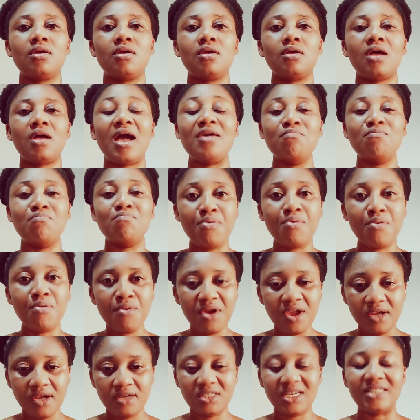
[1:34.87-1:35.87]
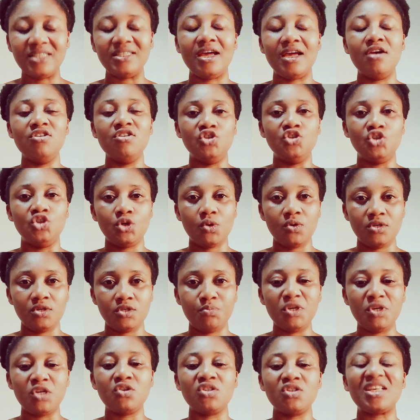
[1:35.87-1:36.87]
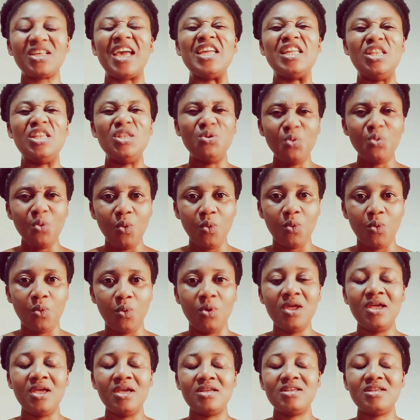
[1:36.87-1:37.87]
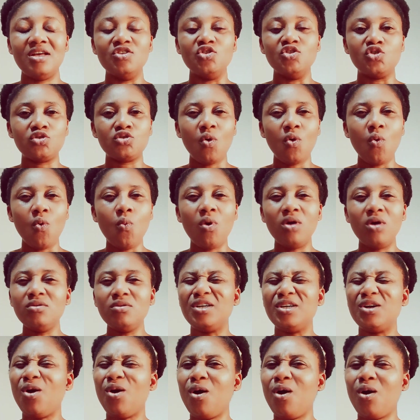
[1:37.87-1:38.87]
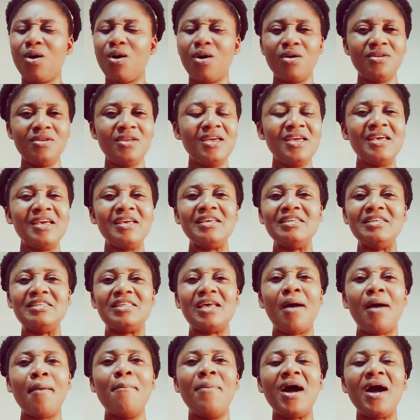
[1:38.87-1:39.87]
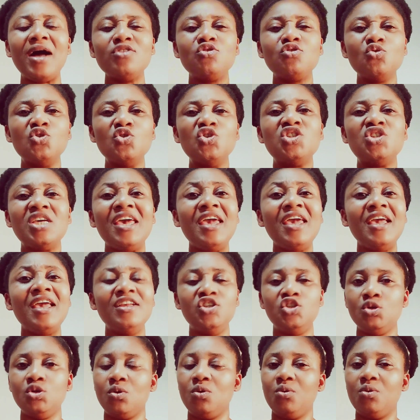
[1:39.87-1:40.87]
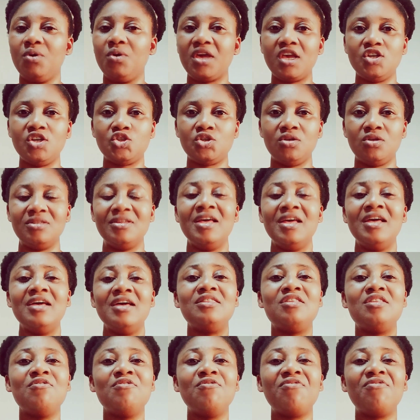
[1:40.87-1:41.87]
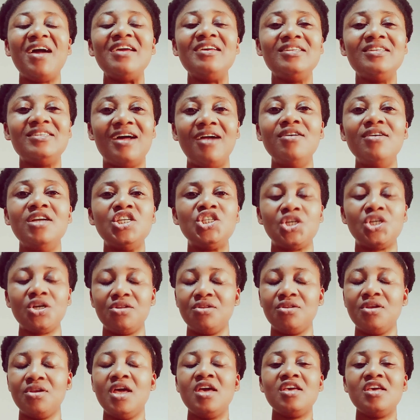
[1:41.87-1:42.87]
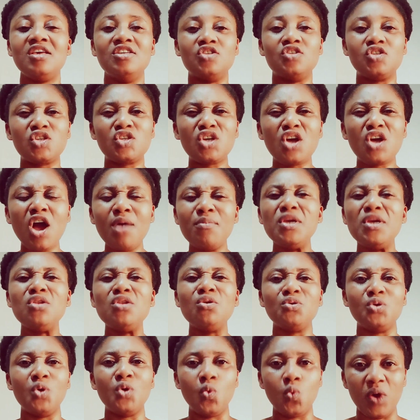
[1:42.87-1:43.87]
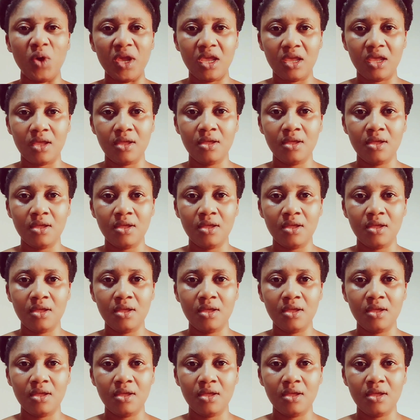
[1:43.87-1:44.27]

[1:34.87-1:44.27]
I prayed and I rejoiced because I knew that someone, God, is about to change your location. Divine direction is coming on your way.